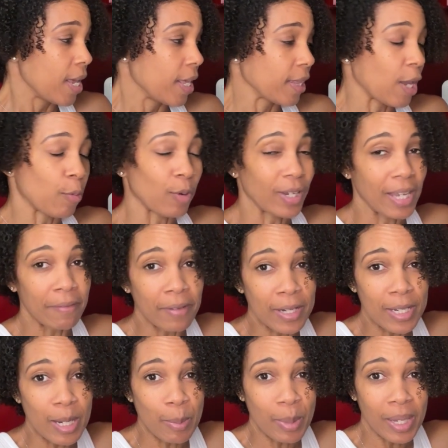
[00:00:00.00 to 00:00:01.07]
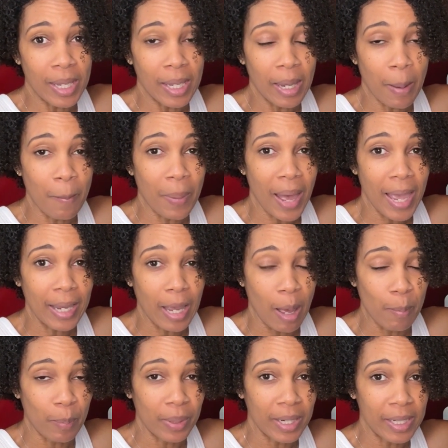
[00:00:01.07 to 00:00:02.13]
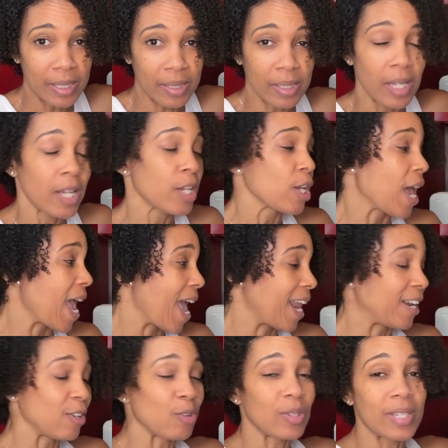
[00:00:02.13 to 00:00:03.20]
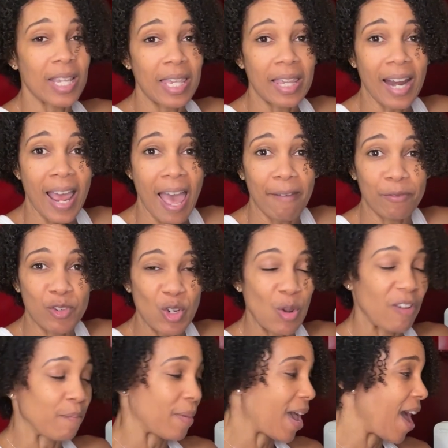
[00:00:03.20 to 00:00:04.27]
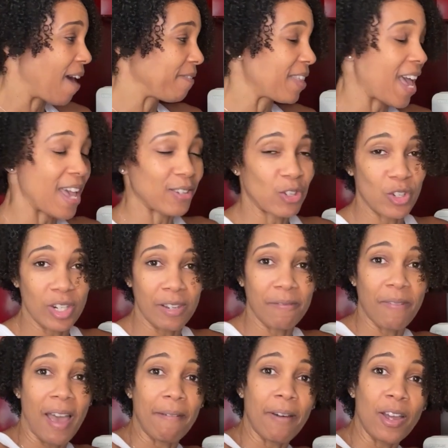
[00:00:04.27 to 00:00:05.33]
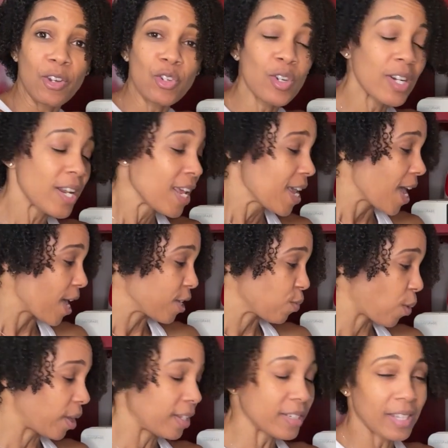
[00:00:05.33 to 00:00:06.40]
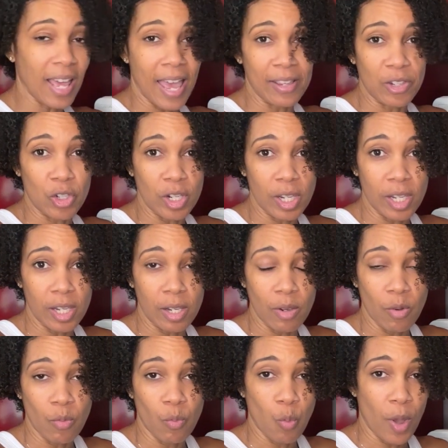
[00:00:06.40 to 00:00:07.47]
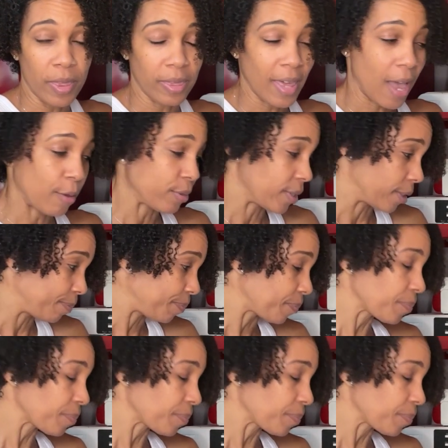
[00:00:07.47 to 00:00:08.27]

They were given to me by companies, and you see that I have two of them. I have the SG500 as well as the SG1000.